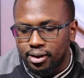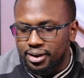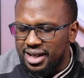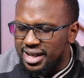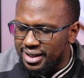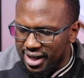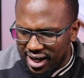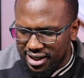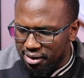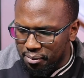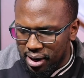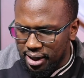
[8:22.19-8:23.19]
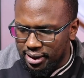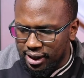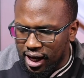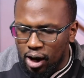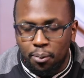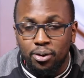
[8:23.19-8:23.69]
The design is
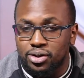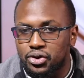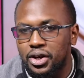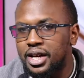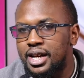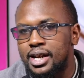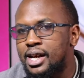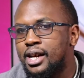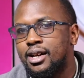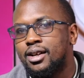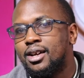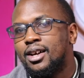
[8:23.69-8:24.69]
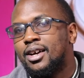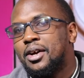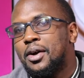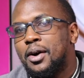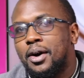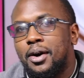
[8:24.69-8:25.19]
amazing. I almost traded in
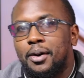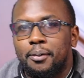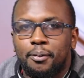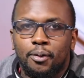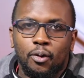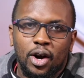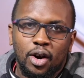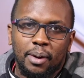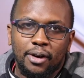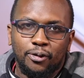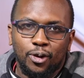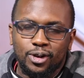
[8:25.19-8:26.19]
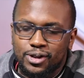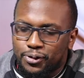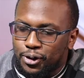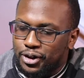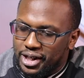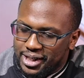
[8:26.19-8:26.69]
one of my phones
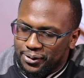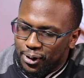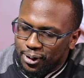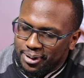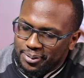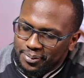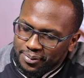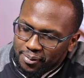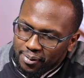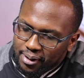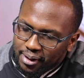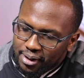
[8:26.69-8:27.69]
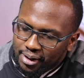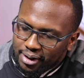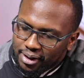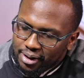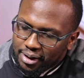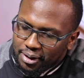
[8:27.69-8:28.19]
for this phone,
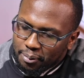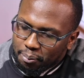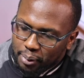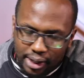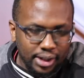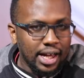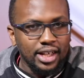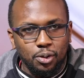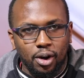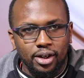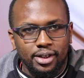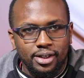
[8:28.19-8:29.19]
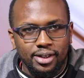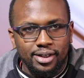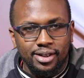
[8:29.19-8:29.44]
but guess what?